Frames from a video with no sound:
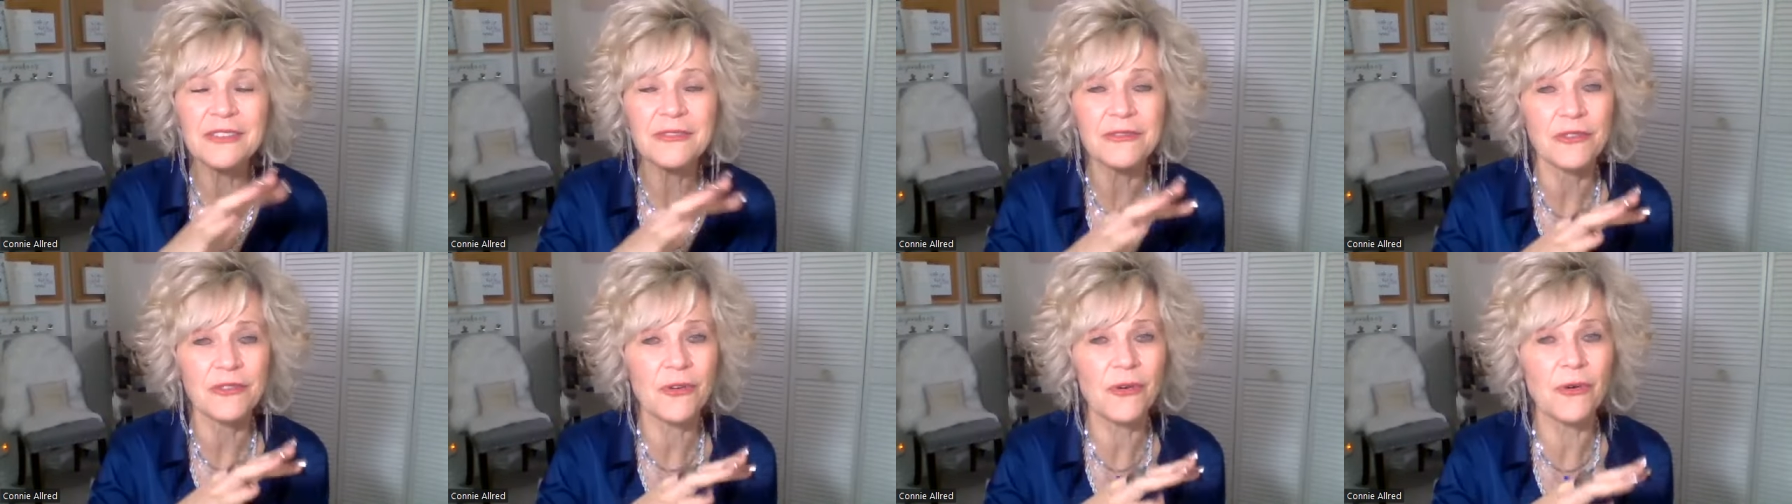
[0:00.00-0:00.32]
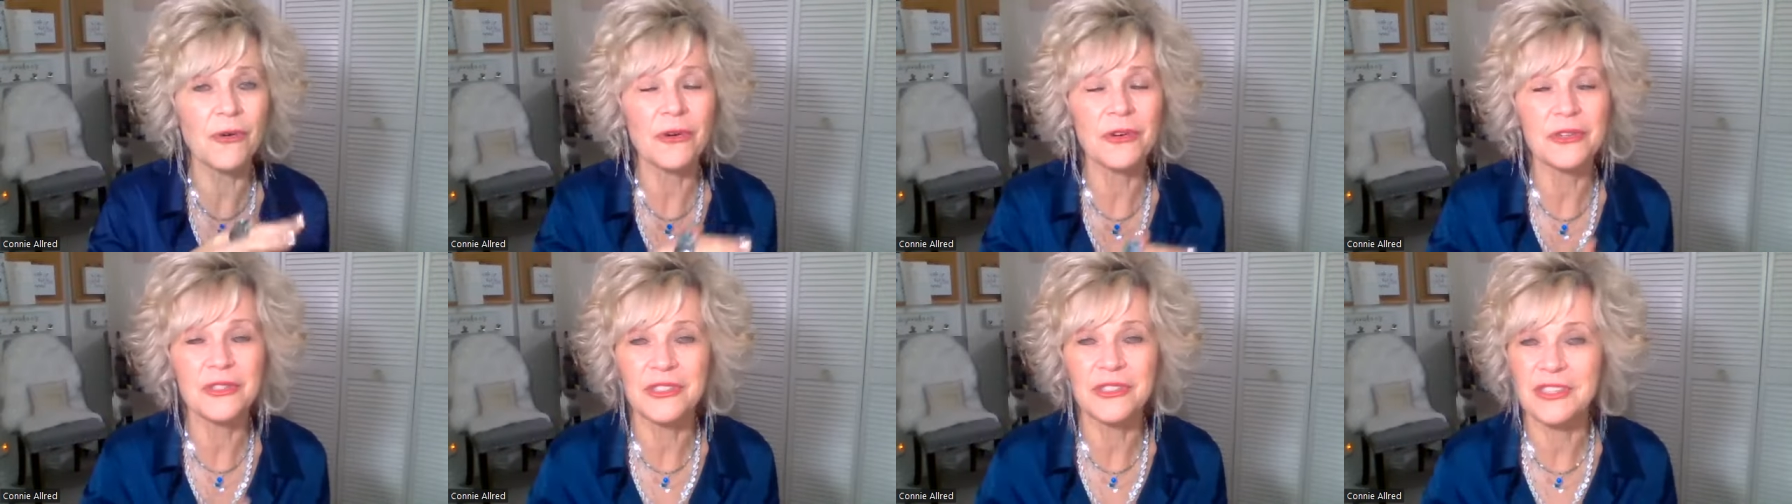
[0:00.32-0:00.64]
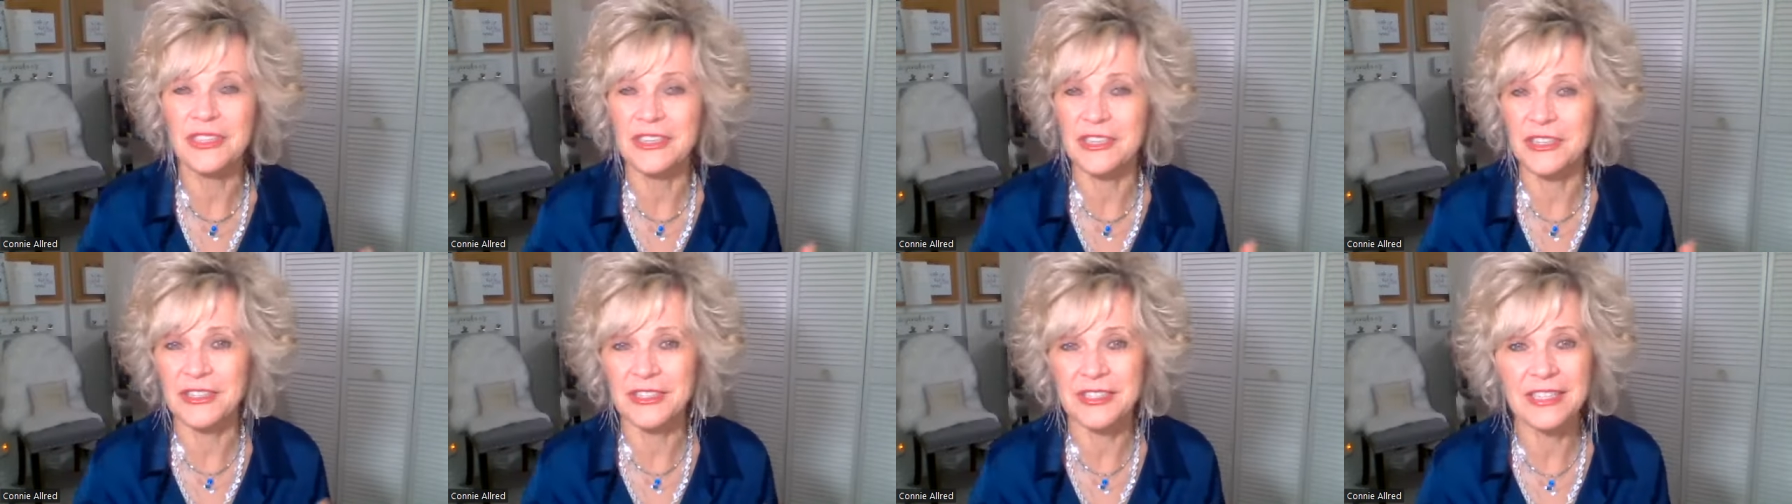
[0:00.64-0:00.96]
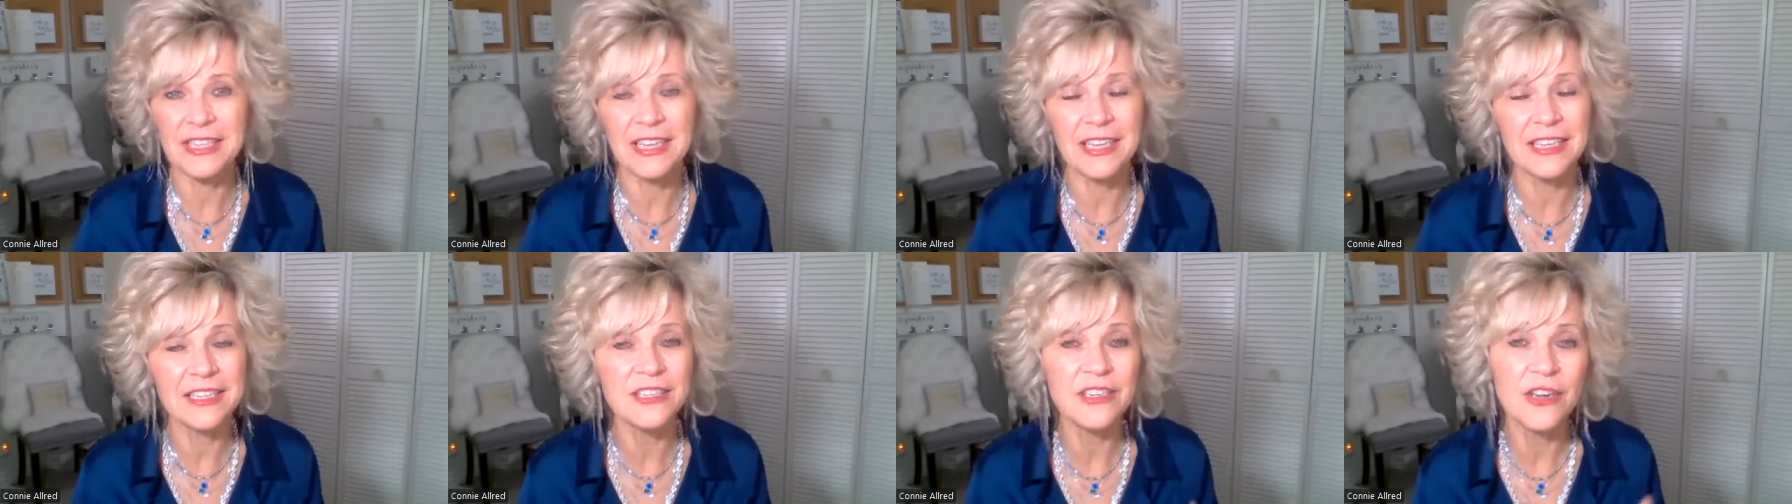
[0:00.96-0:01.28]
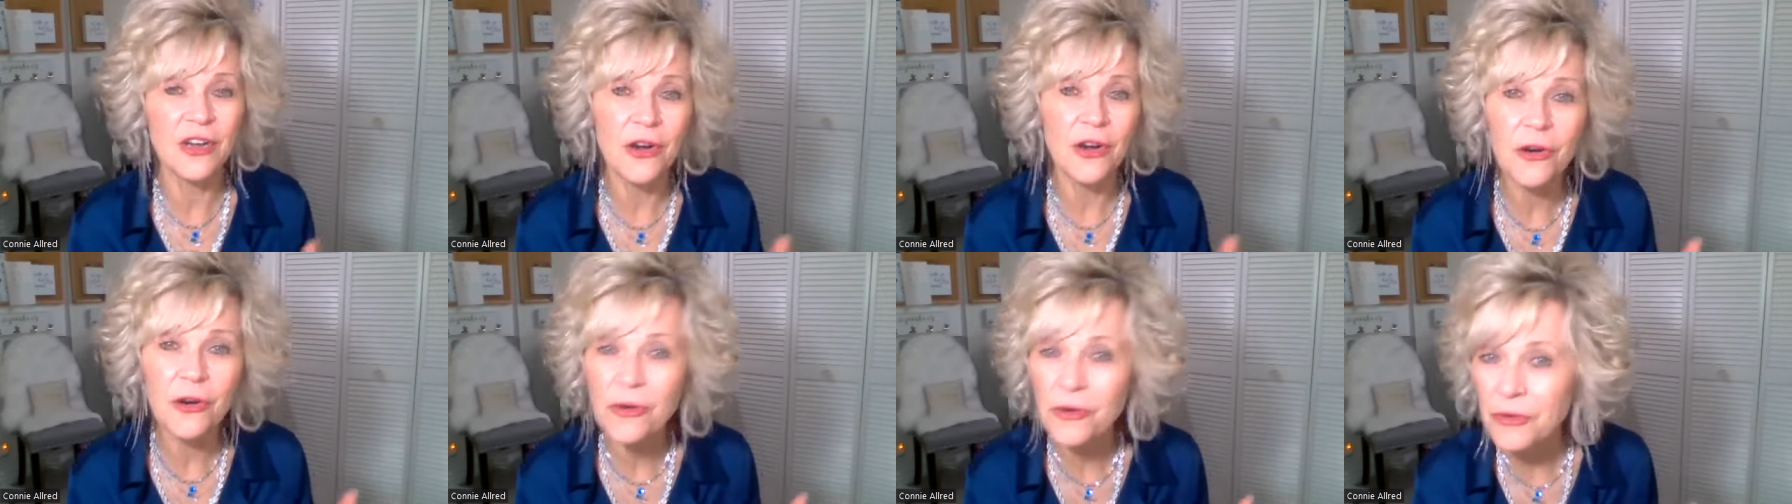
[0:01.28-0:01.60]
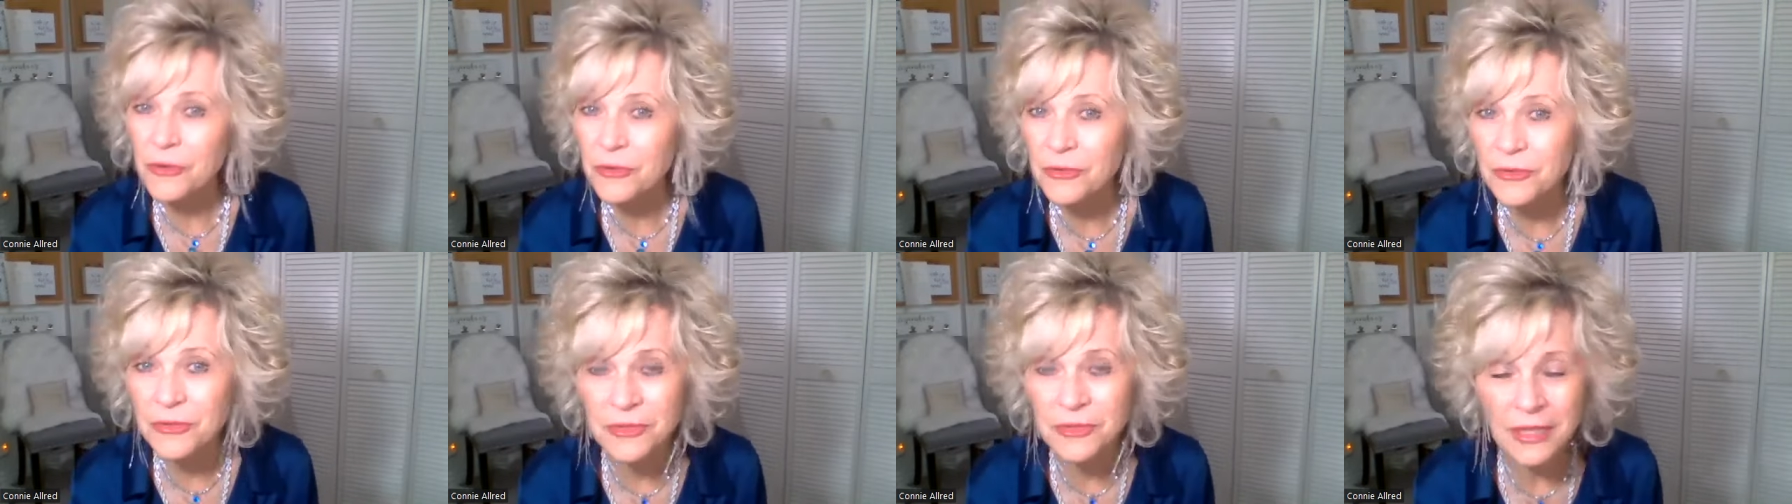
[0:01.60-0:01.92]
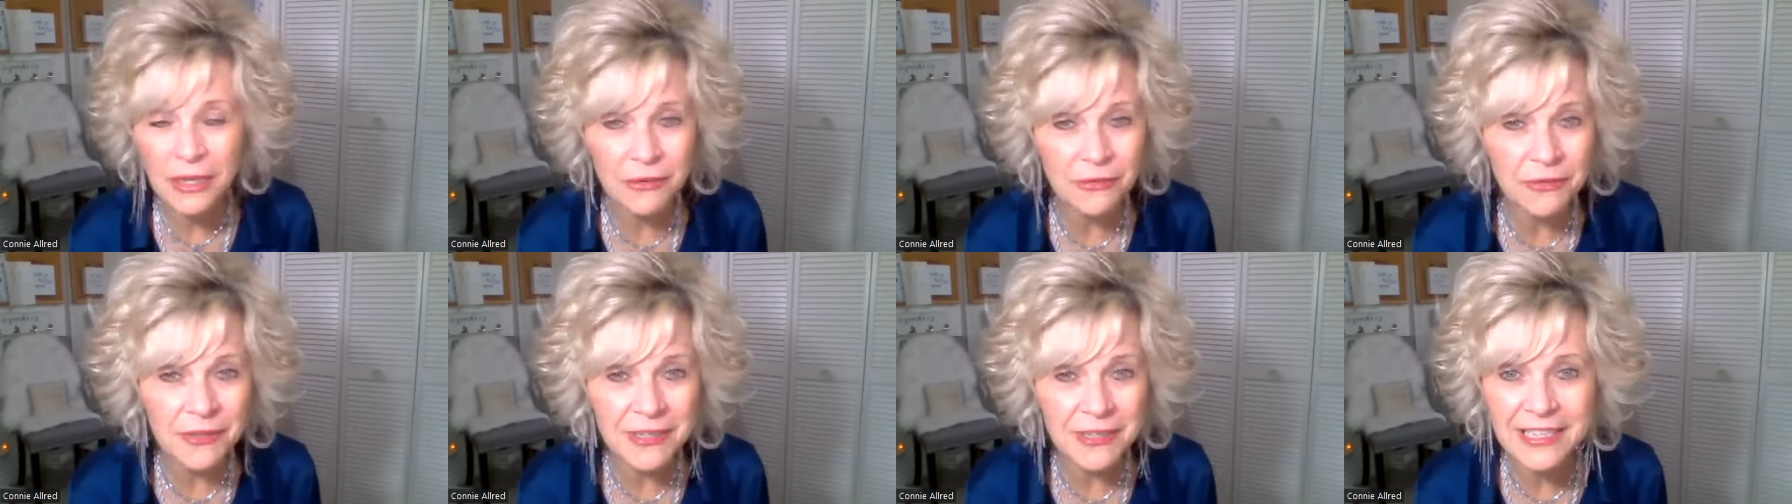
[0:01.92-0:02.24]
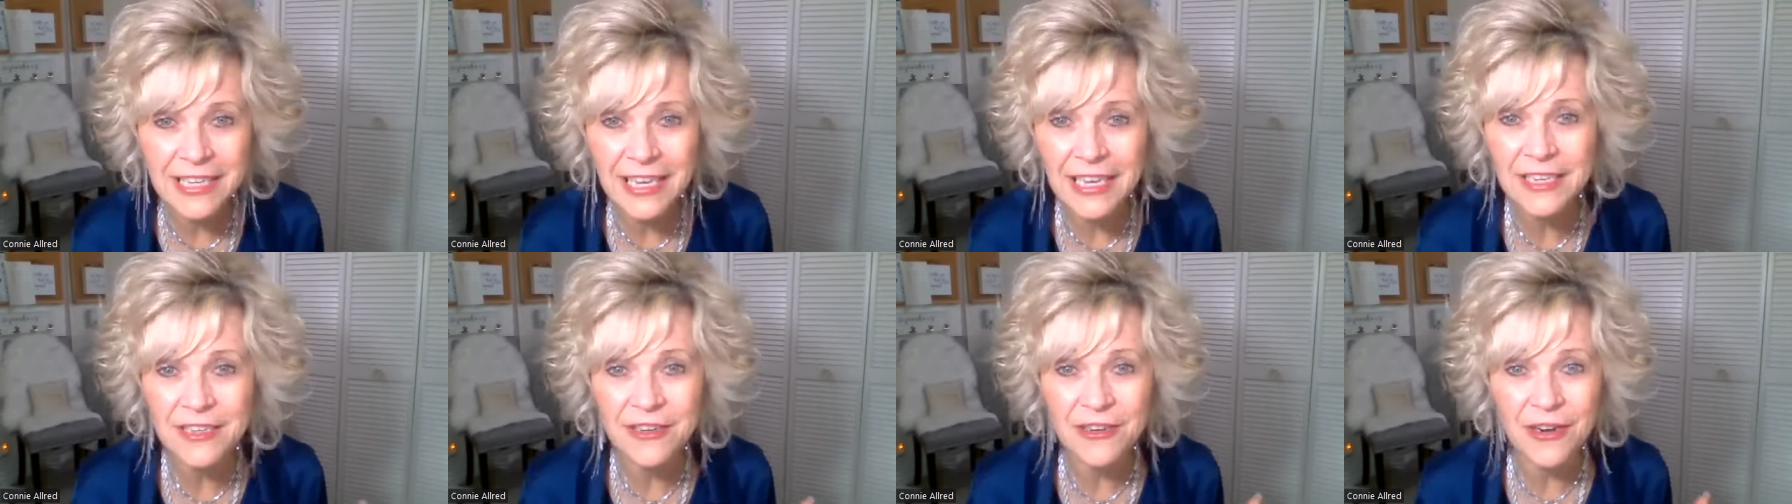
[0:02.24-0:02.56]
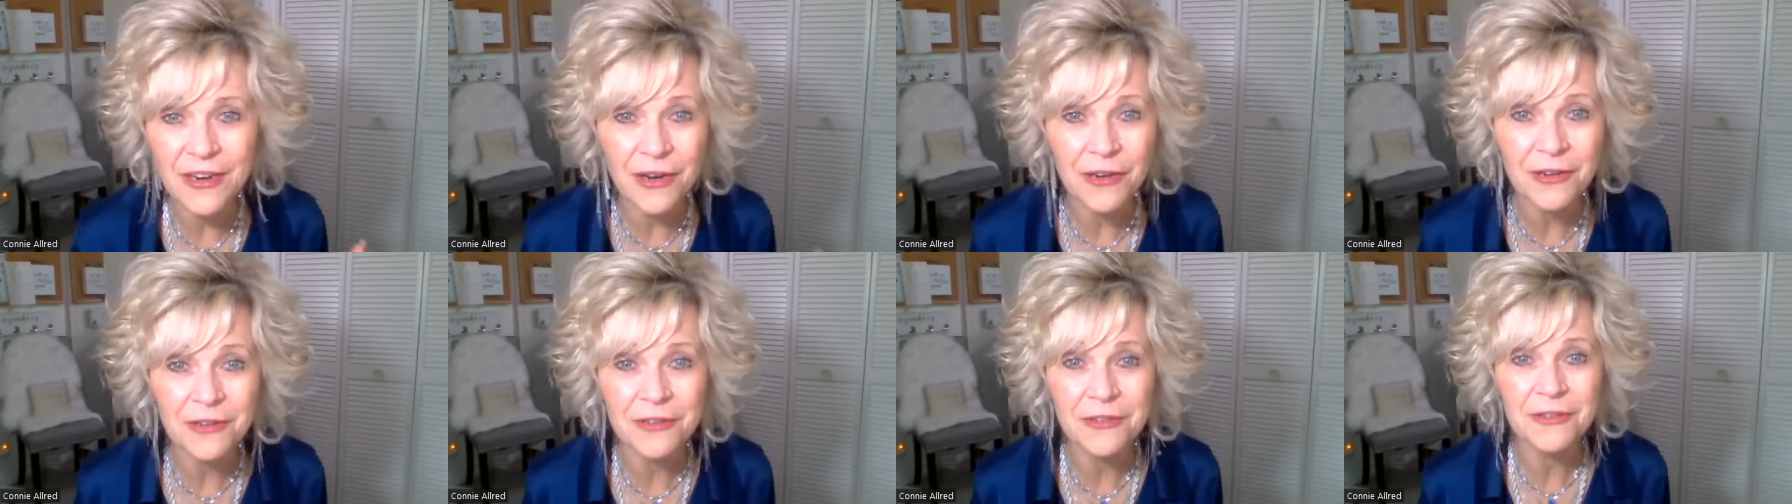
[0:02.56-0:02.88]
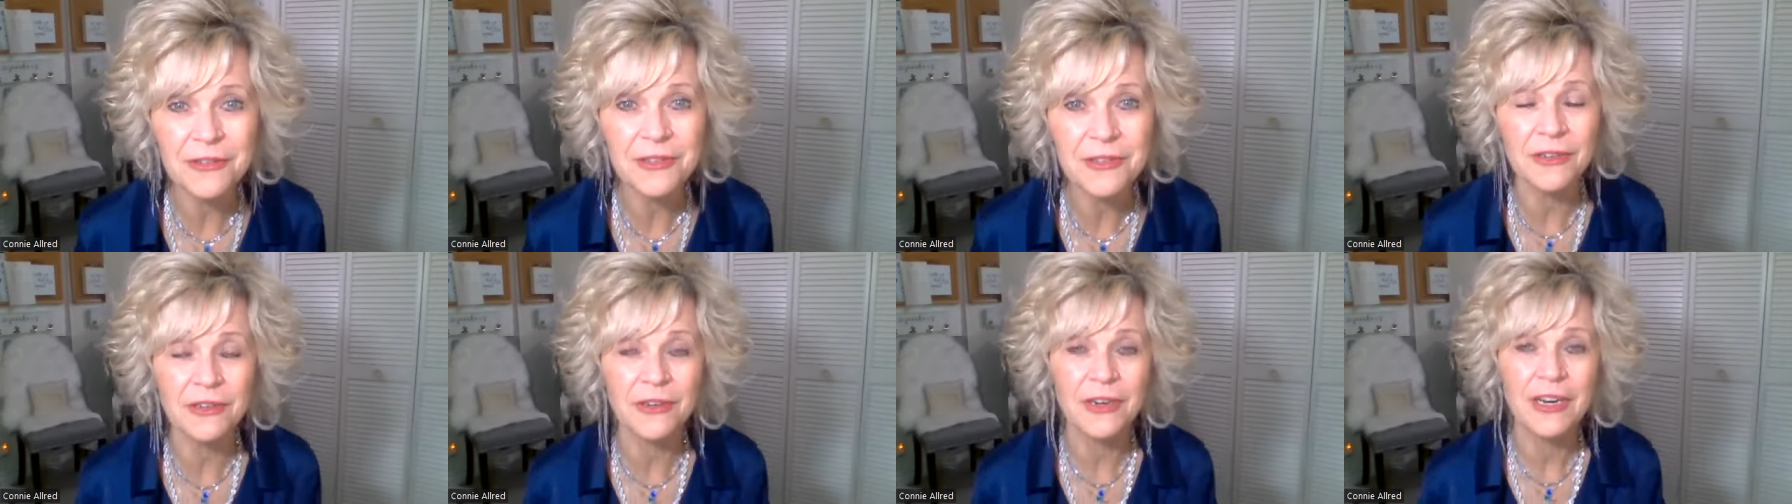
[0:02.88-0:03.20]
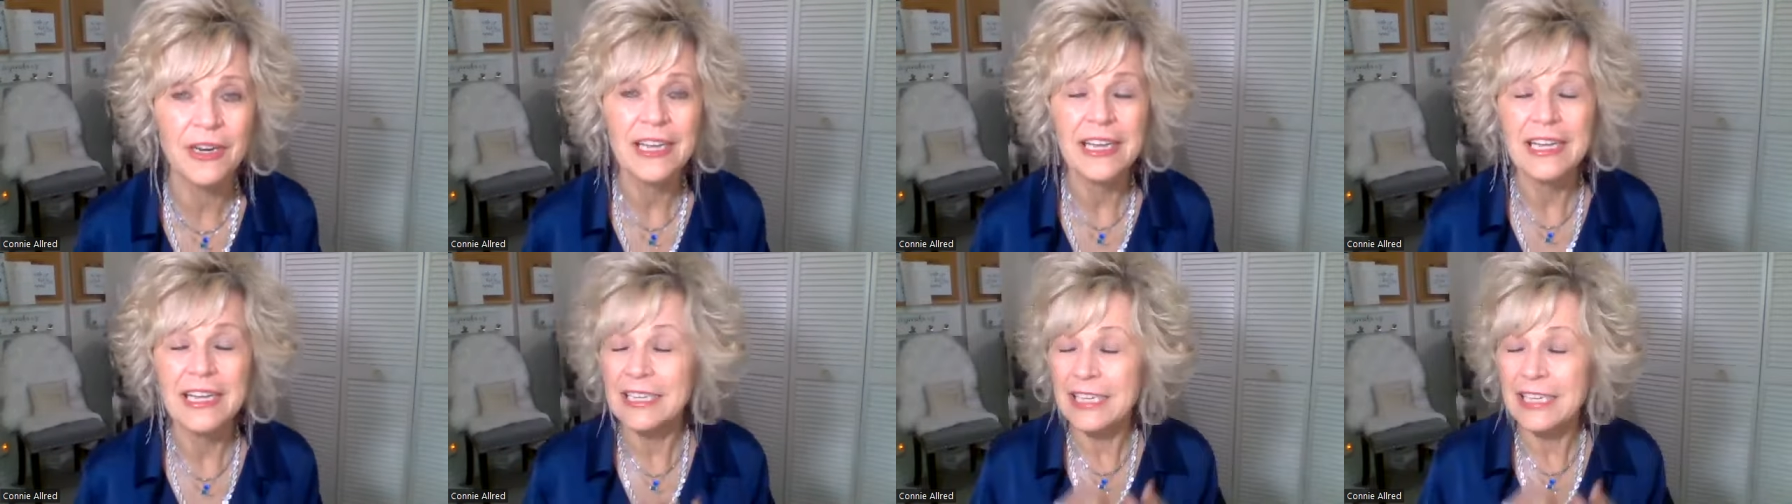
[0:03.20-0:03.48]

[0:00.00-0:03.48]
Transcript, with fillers: Of course, there's the no's that we get no's or